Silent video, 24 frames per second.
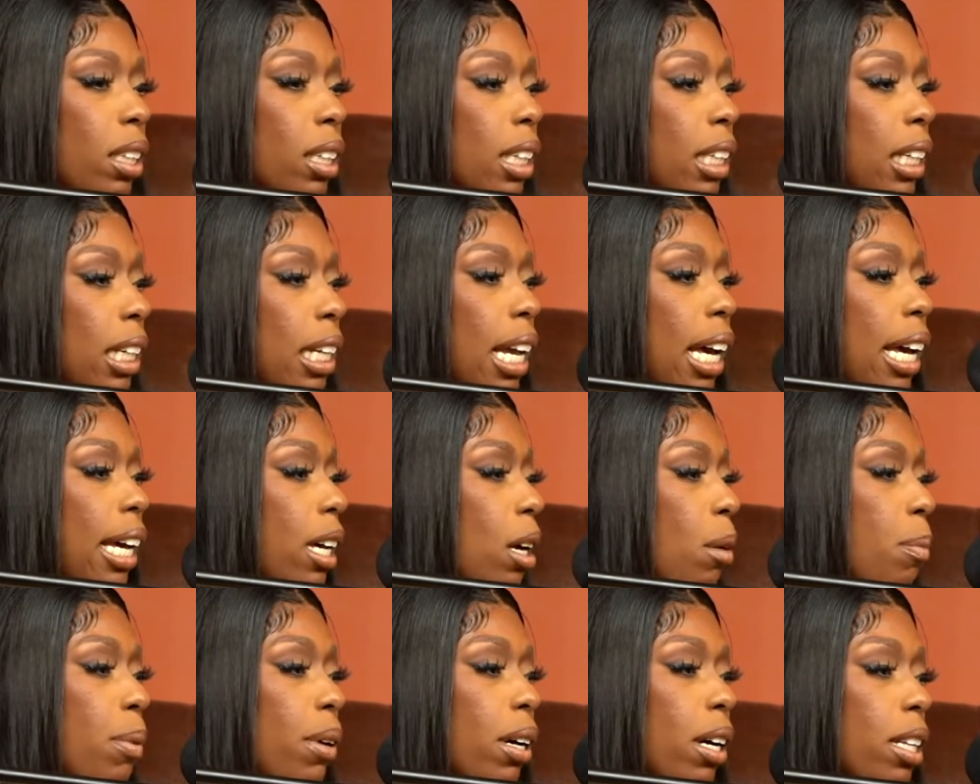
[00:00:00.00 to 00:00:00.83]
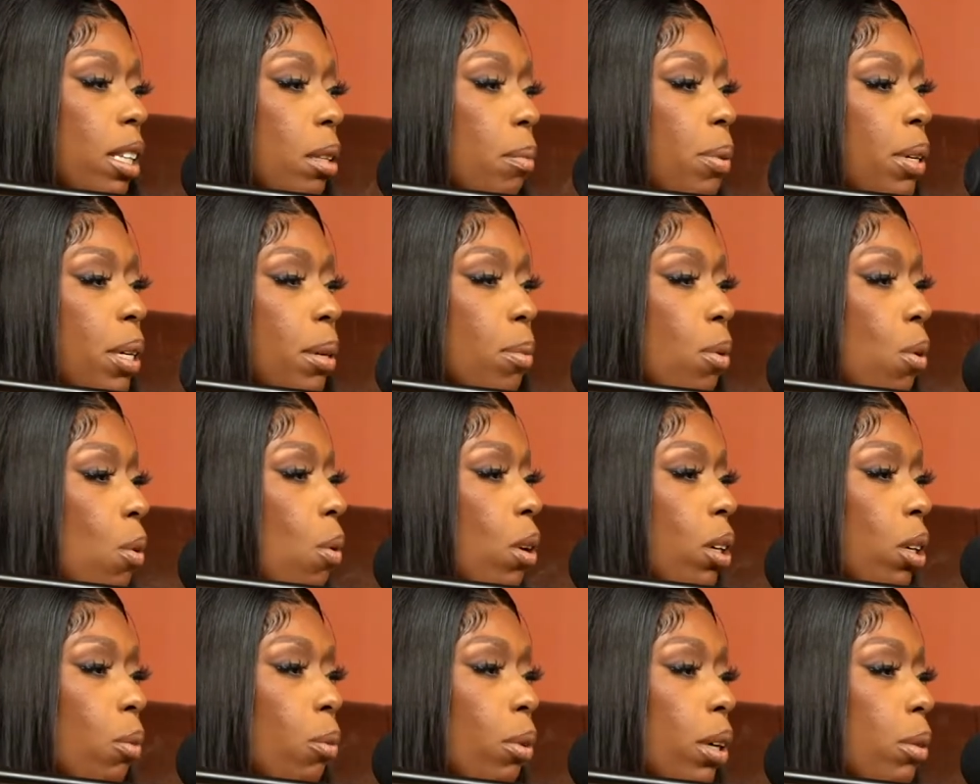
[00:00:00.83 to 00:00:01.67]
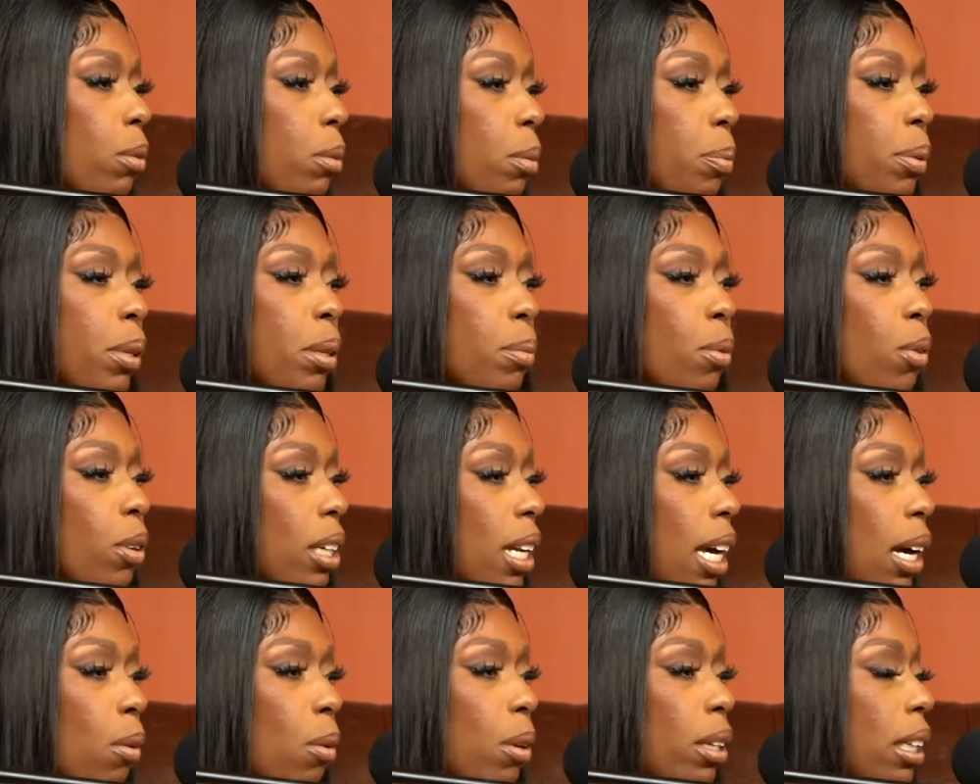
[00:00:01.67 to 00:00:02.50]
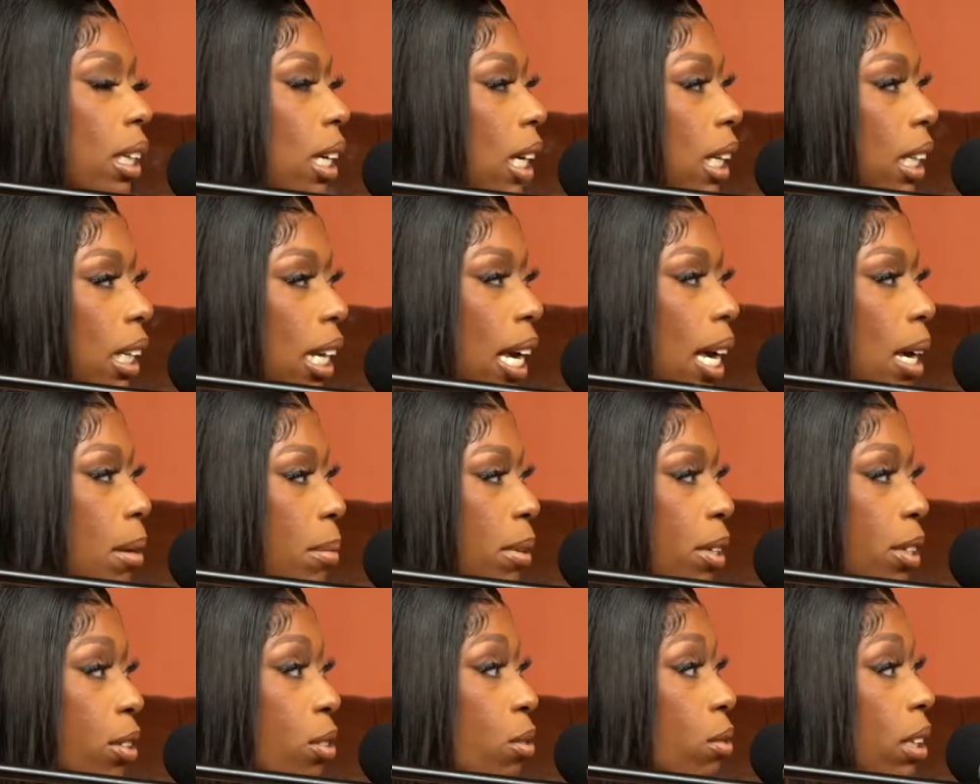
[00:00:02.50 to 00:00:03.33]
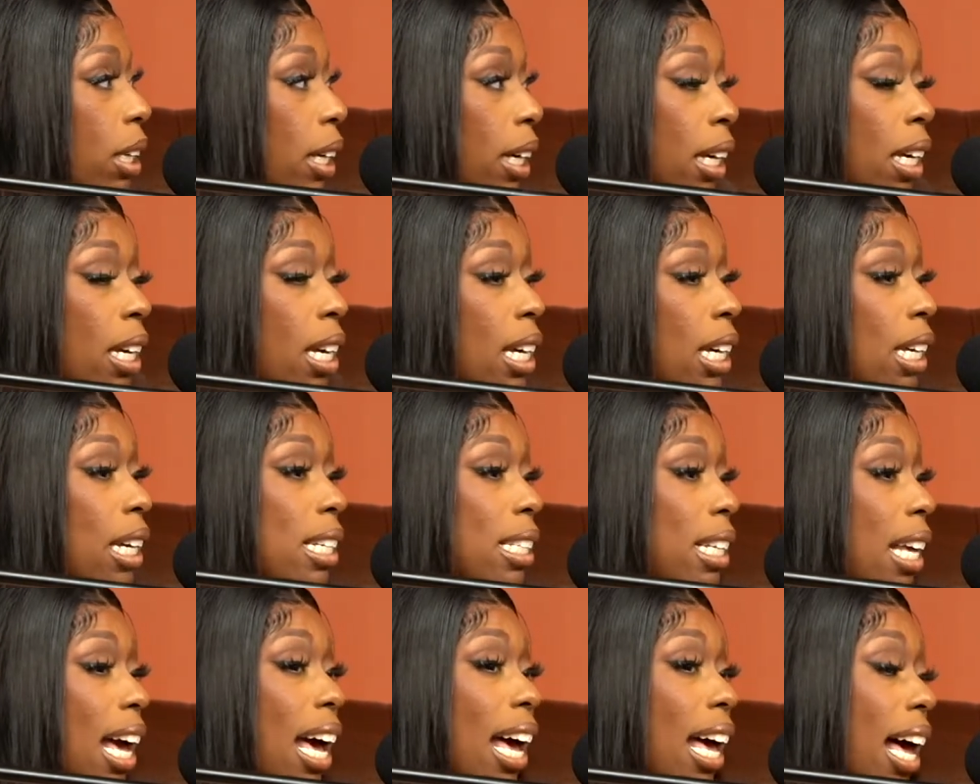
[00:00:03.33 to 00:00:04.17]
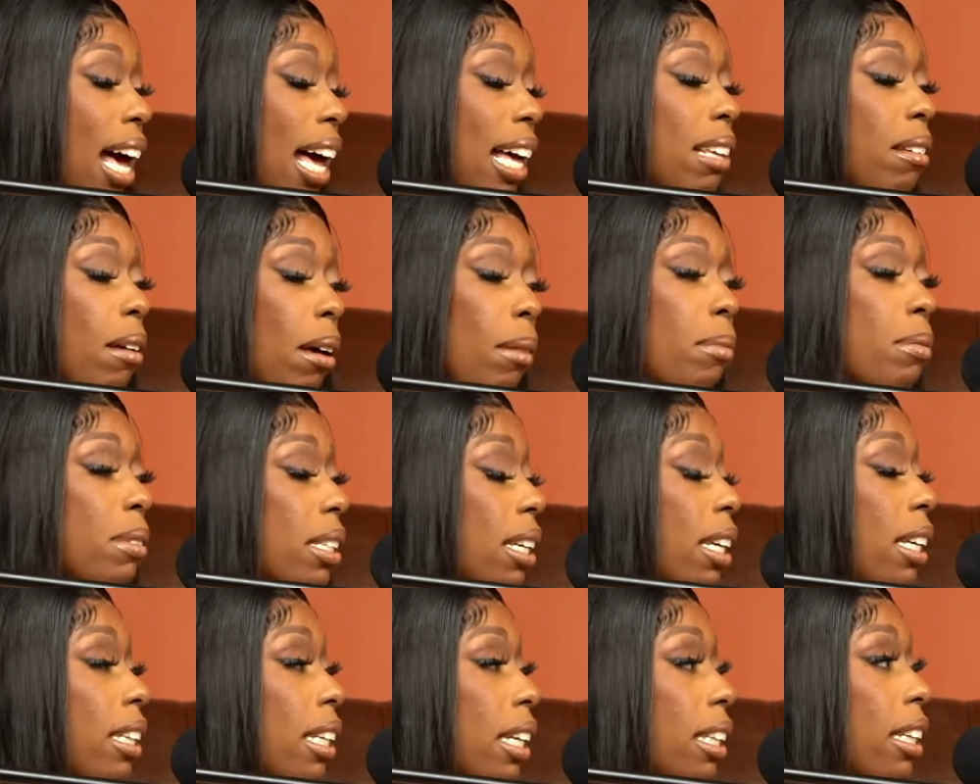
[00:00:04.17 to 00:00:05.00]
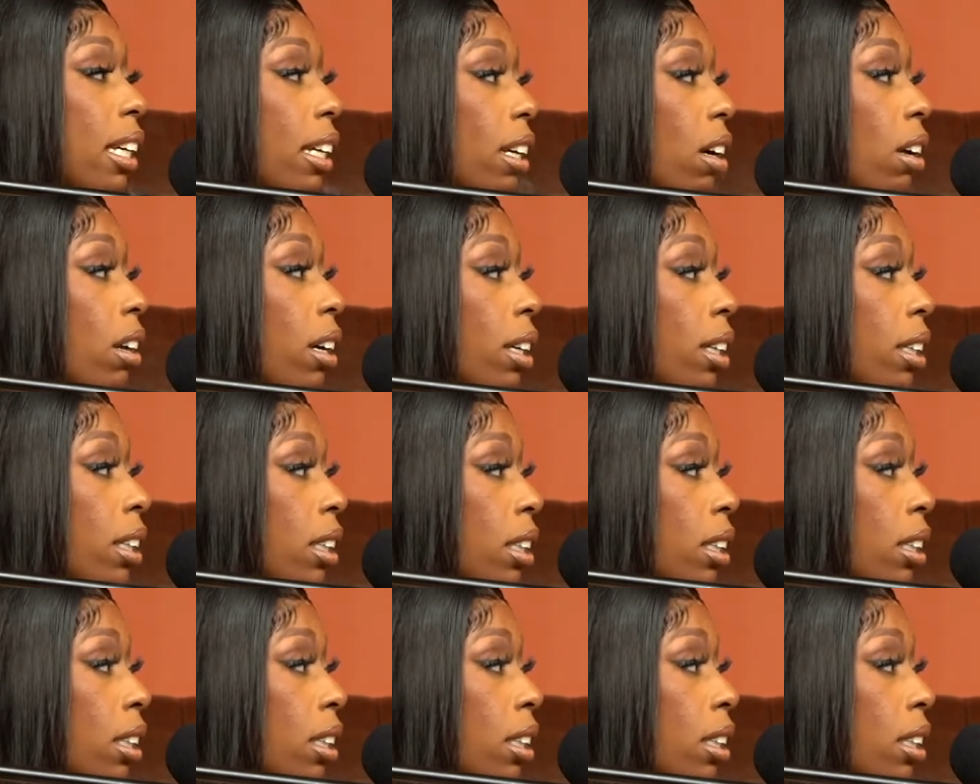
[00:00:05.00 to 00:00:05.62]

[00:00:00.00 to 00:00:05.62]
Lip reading: not helping other people, want to work with people and not want to collab and do that, because I'm seeing that they are.